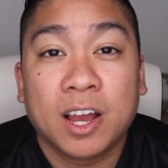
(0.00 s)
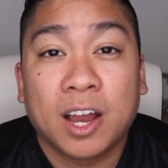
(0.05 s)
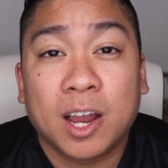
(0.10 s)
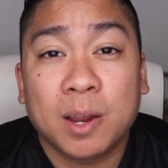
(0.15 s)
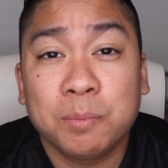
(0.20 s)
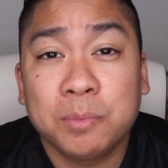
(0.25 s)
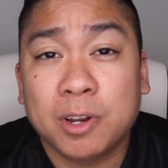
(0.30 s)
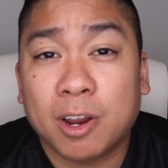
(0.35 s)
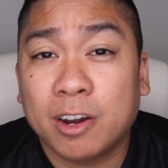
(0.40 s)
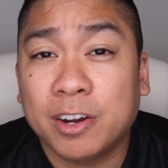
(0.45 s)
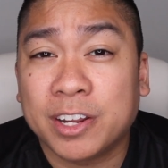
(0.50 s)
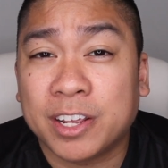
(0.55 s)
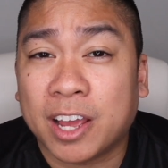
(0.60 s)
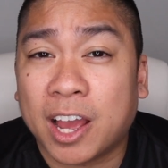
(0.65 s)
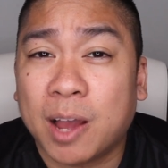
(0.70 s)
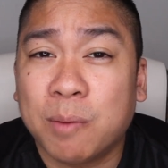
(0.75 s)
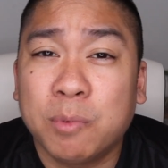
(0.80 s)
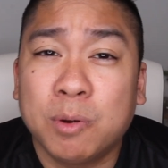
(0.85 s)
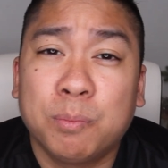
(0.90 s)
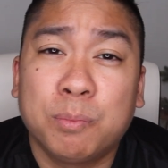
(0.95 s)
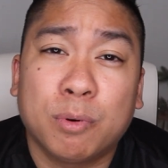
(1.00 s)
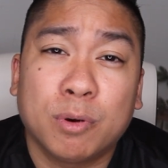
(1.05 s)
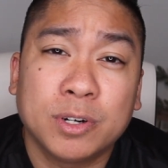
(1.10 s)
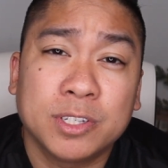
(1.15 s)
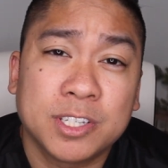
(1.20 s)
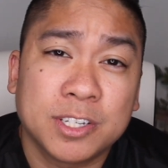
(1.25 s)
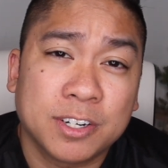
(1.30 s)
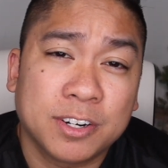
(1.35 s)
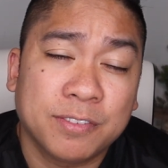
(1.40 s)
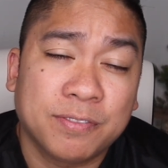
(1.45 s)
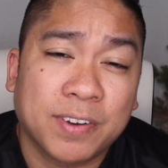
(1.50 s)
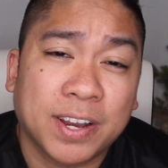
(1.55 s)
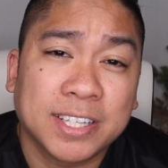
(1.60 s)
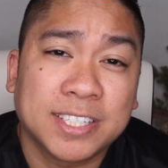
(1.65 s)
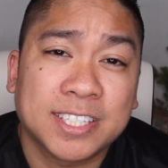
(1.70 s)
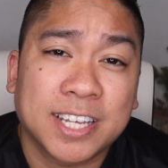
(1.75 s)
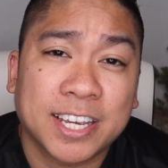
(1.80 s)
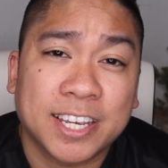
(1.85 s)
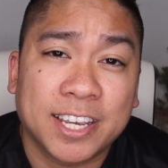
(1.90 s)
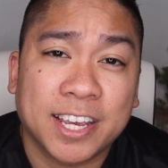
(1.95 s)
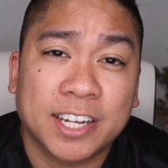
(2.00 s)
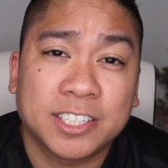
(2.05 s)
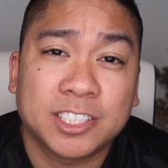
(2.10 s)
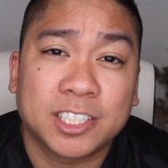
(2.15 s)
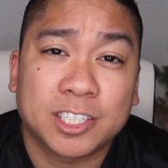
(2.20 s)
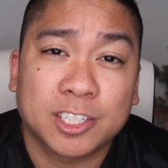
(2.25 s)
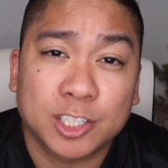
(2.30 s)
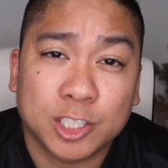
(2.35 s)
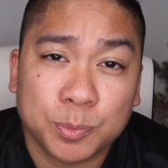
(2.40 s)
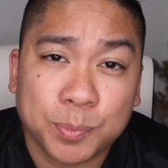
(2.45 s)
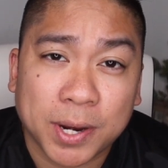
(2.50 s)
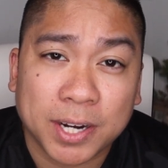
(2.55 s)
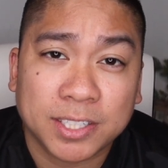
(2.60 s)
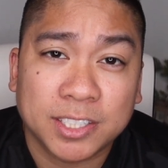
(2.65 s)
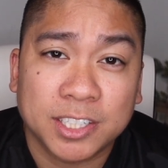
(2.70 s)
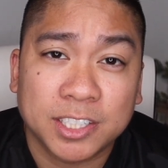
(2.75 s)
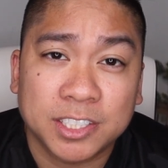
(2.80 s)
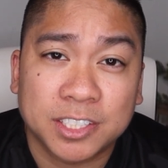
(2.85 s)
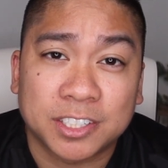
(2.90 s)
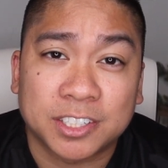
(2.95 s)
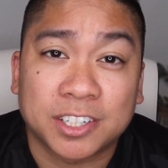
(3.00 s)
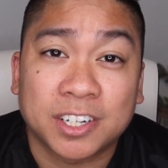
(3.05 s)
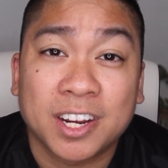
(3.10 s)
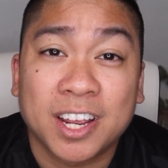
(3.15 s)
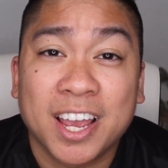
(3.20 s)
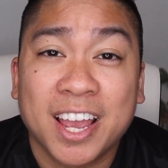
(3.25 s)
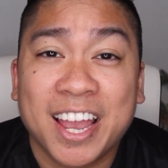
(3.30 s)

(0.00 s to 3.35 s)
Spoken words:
I'm Darty. I'm a board-certified psychiatric nurse practitioner,